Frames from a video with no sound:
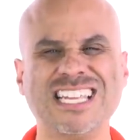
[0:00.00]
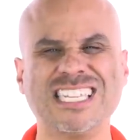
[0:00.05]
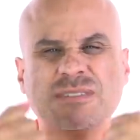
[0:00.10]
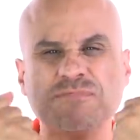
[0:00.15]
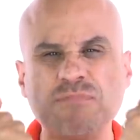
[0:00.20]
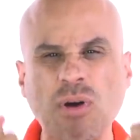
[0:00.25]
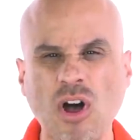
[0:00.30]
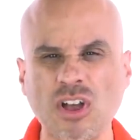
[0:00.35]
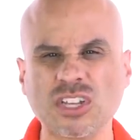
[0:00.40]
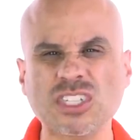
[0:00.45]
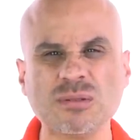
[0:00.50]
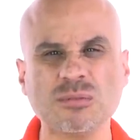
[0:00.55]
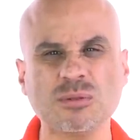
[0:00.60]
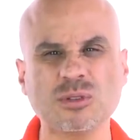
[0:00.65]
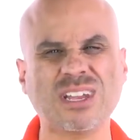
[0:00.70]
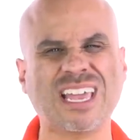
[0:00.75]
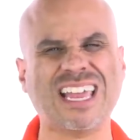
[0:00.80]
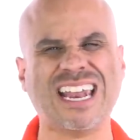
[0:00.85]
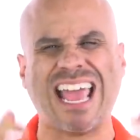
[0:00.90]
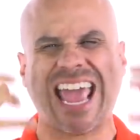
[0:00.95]
It's possible
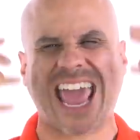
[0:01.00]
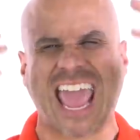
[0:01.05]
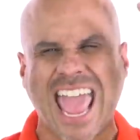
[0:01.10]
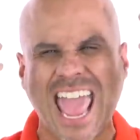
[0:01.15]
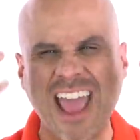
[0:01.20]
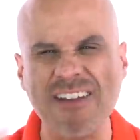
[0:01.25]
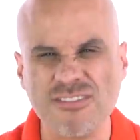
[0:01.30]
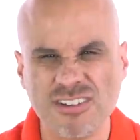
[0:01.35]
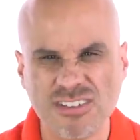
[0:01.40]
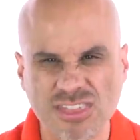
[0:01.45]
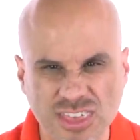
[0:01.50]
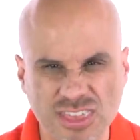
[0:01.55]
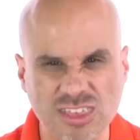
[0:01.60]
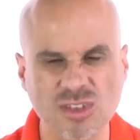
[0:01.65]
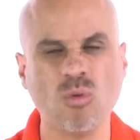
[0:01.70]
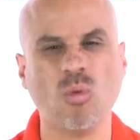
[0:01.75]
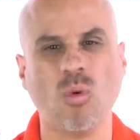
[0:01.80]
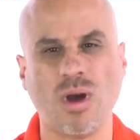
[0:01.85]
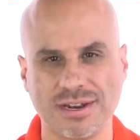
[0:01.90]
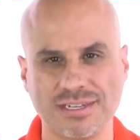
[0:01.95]
to get everything
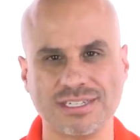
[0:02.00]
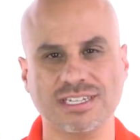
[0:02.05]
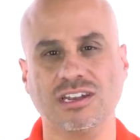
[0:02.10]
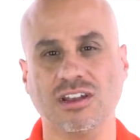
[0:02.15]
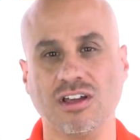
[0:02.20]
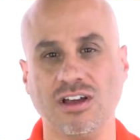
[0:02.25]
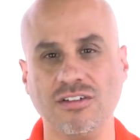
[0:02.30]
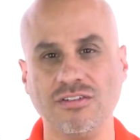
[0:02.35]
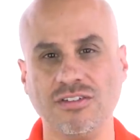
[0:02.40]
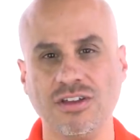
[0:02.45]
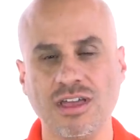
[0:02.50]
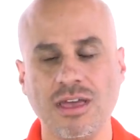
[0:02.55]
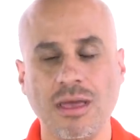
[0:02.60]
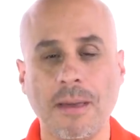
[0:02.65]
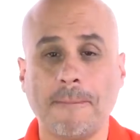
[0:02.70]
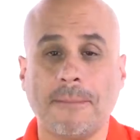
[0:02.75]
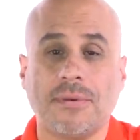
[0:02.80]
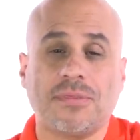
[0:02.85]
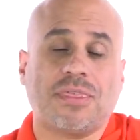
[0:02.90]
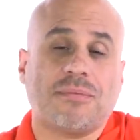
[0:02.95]
you want in life,
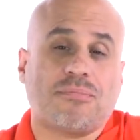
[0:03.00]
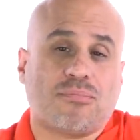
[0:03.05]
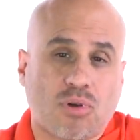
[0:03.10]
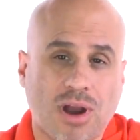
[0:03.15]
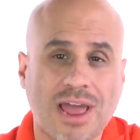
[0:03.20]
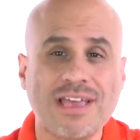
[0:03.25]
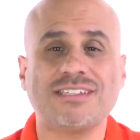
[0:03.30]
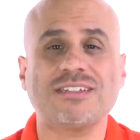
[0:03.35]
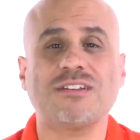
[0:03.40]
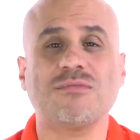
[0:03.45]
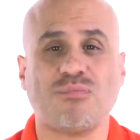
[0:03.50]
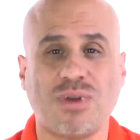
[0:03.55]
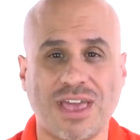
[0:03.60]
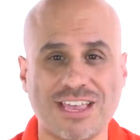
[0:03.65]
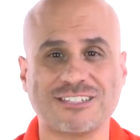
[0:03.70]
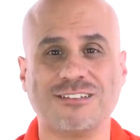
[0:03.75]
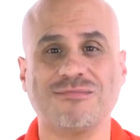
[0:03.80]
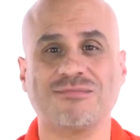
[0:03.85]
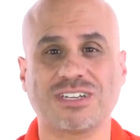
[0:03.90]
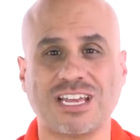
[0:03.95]
but the price to
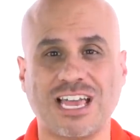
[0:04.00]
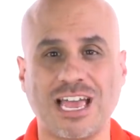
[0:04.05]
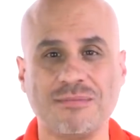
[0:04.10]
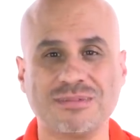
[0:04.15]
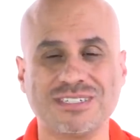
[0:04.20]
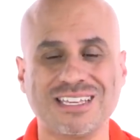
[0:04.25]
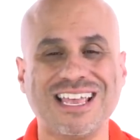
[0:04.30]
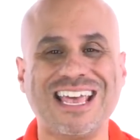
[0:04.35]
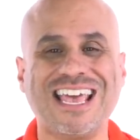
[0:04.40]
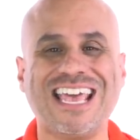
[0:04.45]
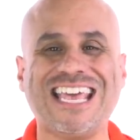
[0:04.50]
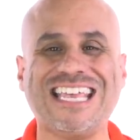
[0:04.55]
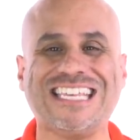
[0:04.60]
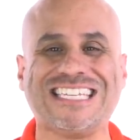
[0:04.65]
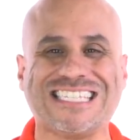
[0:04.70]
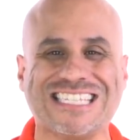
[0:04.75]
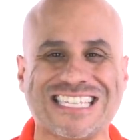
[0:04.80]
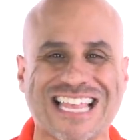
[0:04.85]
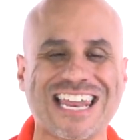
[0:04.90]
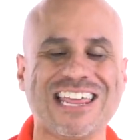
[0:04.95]
pay sometimes
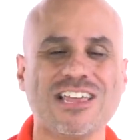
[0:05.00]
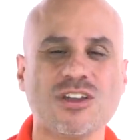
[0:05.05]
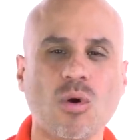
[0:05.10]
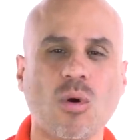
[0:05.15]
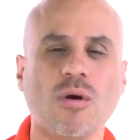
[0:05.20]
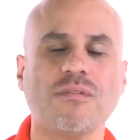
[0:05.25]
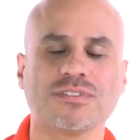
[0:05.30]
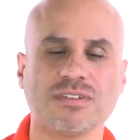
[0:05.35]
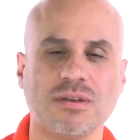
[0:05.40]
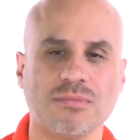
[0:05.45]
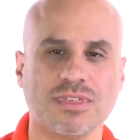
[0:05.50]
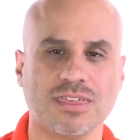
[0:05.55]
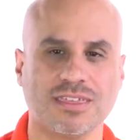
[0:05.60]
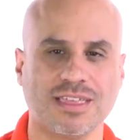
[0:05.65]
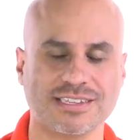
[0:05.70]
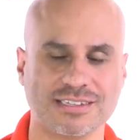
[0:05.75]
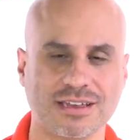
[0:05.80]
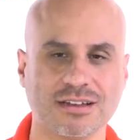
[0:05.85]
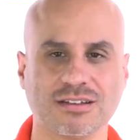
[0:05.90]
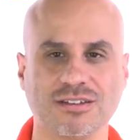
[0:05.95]
is letting go of something
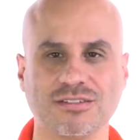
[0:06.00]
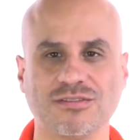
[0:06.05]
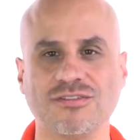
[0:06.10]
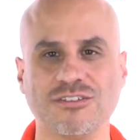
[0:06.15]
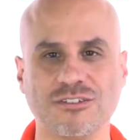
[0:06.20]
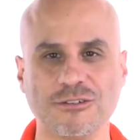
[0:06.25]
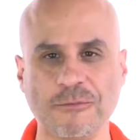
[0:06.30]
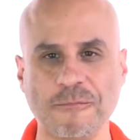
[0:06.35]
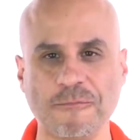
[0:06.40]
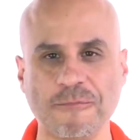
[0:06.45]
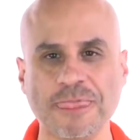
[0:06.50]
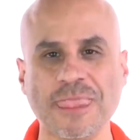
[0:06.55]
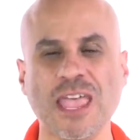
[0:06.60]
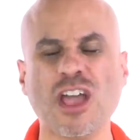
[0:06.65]
that's not good for you.